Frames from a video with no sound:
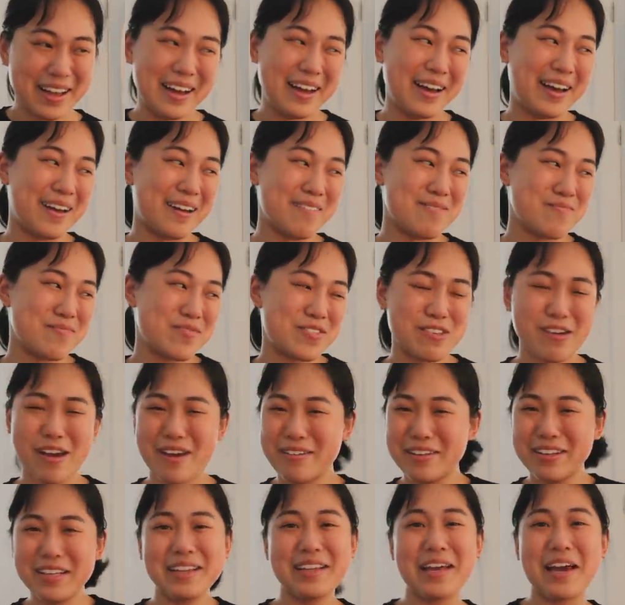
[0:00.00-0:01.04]
Um, so I
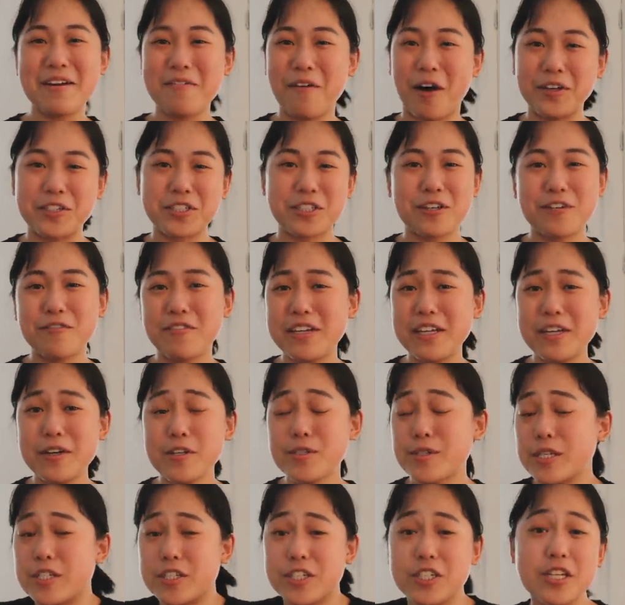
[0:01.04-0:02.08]
really like watching her
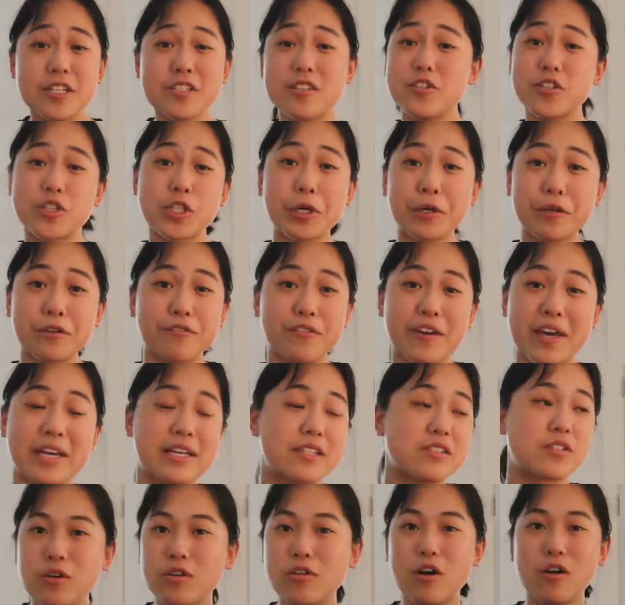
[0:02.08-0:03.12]
videos and she doesn't show her
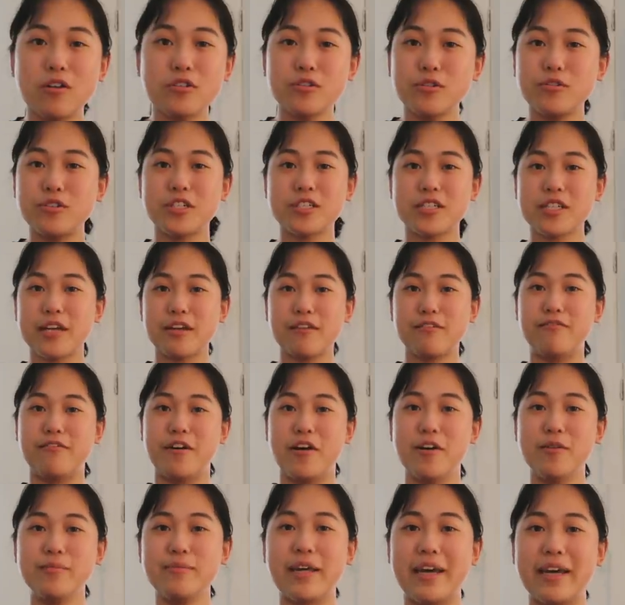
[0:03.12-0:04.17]
face. You can also just like
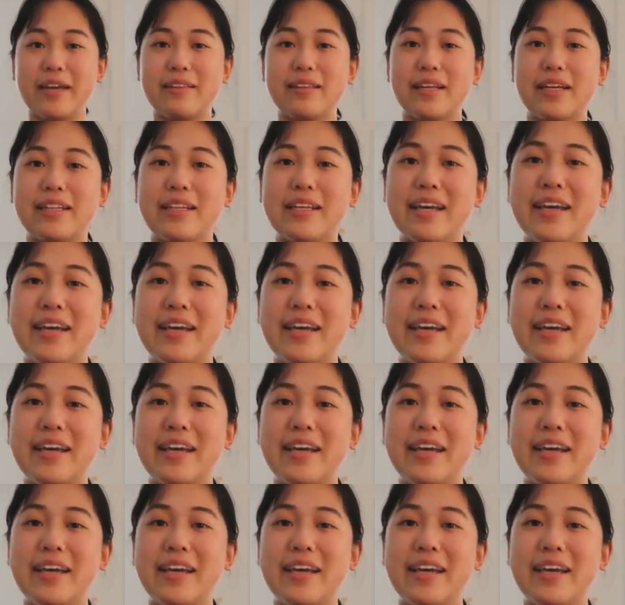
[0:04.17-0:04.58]
film like, like